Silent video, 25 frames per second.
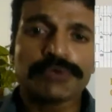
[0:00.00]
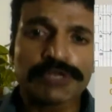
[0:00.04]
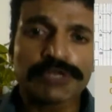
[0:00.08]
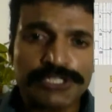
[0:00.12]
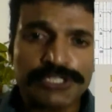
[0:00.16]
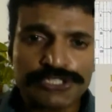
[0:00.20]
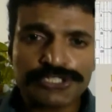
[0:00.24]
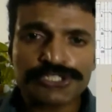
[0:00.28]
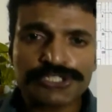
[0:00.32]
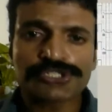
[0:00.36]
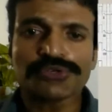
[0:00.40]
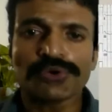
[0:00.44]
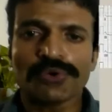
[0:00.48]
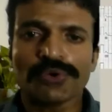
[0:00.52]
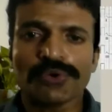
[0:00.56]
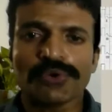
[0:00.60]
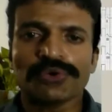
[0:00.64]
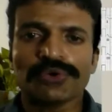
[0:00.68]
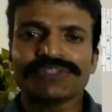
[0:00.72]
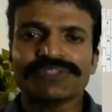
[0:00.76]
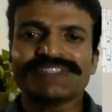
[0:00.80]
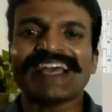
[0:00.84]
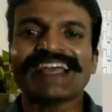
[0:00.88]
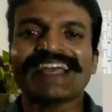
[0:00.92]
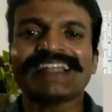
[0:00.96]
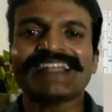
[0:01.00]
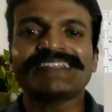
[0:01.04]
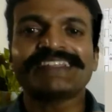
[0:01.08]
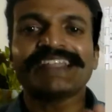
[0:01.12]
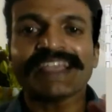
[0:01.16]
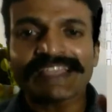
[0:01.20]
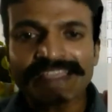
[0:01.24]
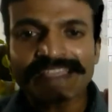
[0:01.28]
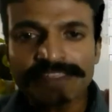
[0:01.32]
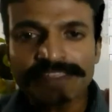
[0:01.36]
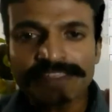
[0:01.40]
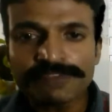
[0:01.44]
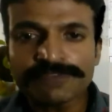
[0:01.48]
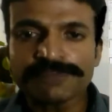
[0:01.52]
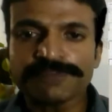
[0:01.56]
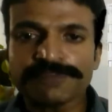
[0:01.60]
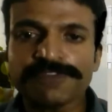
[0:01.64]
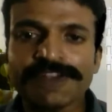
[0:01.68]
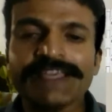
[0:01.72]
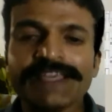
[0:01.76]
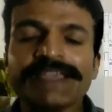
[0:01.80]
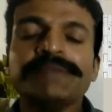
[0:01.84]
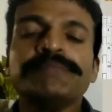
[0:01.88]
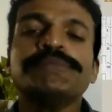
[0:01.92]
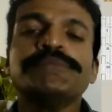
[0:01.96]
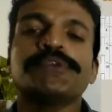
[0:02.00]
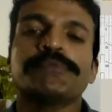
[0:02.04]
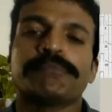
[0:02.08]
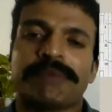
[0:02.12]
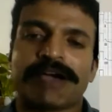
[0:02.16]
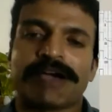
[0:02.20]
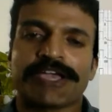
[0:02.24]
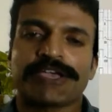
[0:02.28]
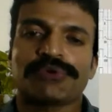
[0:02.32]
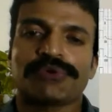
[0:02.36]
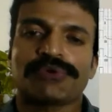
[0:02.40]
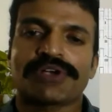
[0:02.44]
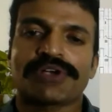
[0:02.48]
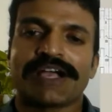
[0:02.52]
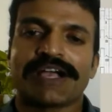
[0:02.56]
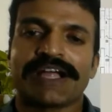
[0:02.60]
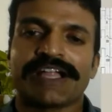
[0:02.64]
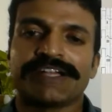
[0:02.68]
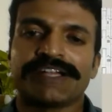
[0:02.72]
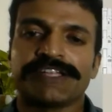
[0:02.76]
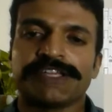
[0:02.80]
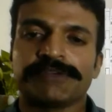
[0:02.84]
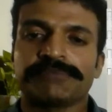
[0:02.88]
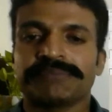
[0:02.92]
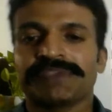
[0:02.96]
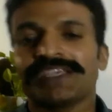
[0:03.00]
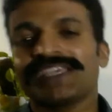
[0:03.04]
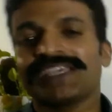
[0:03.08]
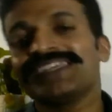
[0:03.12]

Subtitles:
will show that the inflamed myocardium